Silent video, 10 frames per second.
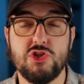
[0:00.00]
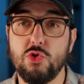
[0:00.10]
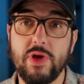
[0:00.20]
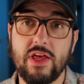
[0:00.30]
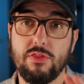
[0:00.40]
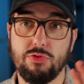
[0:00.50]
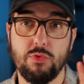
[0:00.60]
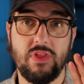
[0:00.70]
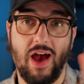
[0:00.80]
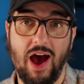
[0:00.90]
Doing it
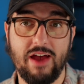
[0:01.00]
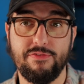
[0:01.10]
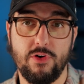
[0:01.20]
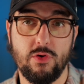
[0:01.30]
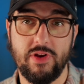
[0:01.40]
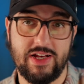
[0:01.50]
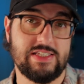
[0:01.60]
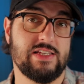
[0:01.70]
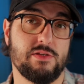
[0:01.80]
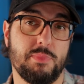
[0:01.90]
through the iPhone
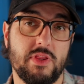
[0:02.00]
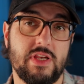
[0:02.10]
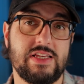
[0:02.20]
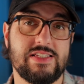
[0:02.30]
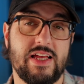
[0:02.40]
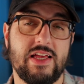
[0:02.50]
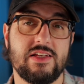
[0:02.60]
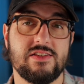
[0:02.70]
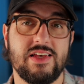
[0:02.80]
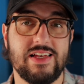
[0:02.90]
accessibility
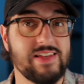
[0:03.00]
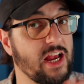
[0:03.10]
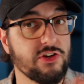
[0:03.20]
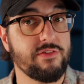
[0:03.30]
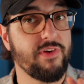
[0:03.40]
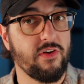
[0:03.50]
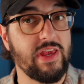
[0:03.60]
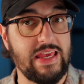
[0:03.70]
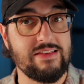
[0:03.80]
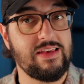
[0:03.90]
settings is actually
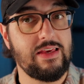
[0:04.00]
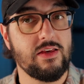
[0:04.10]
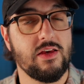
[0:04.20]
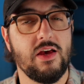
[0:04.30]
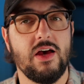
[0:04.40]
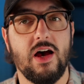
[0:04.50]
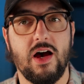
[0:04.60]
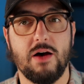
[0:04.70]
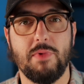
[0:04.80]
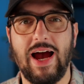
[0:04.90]
very easy.
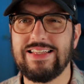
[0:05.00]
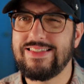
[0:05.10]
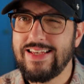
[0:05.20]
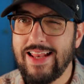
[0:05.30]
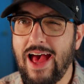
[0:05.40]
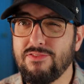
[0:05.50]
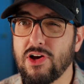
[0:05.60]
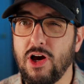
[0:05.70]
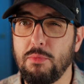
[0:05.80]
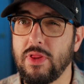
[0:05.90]
I did have
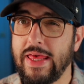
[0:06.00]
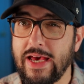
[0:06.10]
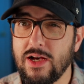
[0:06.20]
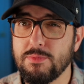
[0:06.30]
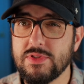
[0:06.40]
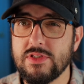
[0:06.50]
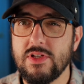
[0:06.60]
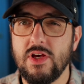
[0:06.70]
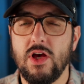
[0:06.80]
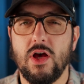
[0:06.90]
a couple
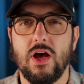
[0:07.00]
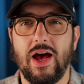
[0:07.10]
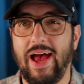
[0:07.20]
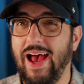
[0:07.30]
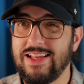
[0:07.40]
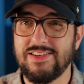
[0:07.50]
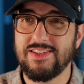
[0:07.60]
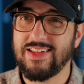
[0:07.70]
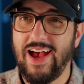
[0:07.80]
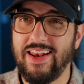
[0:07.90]
hiccups. I had
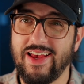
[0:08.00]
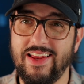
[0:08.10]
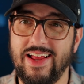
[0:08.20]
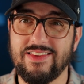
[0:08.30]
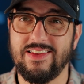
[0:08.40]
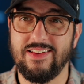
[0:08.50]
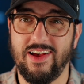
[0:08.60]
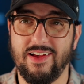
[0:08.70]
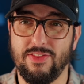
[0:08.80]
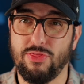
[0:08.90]
to kind of connect it
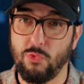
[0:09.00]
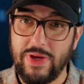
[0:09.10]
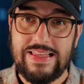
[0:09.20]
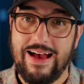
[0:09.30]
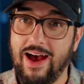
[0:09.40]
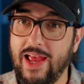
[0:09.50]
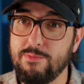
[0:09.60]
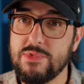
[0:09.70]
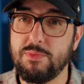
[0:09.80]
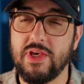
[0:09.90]
3
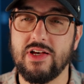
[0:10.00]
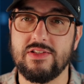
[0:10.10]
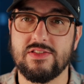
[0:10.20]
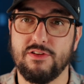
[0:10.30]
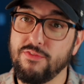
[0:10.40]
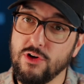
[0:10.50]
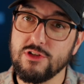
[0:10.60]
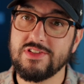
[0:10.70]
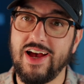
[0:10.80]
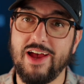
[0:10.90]
times because the
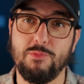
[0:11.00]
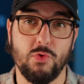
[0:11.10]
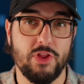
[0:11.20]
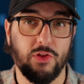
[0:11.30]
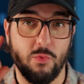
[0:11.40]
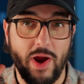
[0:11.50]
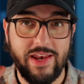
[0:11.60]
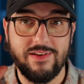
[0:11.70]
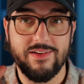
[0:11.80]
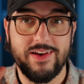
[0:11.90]
first time only the
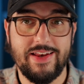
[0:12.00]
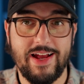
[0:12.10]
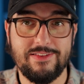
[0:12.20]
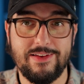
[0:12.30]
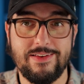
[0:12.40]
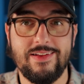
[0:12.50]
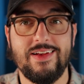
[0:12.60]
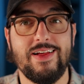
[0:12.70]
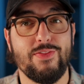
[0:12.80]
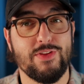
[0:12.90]
right connected,
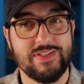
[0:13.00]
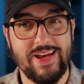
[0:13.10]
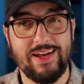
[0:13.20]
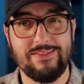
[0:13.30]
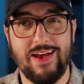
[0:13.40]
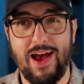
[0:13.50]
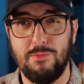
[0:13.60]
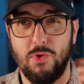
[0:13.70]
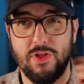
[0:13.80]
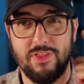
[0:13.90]
the second
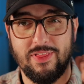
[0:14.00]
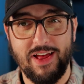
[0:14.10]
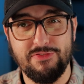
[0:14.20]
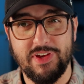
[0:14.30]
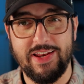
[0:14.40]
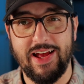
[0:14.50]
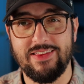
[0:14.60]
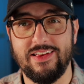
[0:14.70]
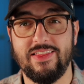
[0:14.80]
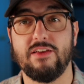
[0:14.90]
time only the left
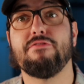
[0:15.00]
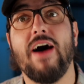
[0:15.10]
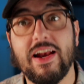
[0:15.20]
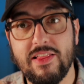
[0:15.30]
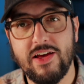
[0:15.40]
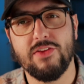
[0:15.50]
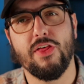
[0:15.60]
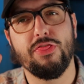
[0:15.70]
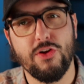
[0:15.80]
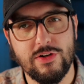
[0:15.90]
connected, and then finally on
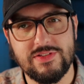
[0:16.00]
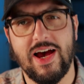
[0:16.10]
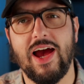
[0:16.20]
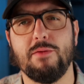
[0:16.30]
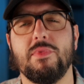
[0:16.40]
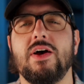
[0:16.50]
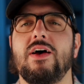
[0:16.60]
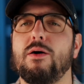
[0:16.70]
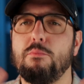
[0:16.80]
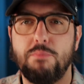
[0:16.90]
the third time
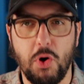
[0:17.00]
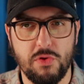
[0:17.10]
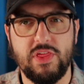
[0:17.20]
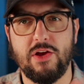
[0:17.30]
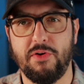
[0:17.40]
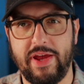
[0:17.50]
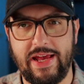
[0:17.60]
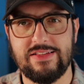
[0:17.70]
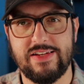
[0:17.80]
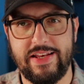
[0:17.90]
both hearing
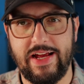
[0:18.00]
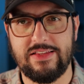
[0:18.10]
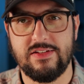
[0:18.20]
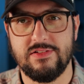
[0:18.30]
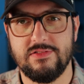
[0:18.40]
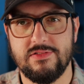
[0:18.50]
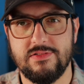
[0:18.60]
aids connected.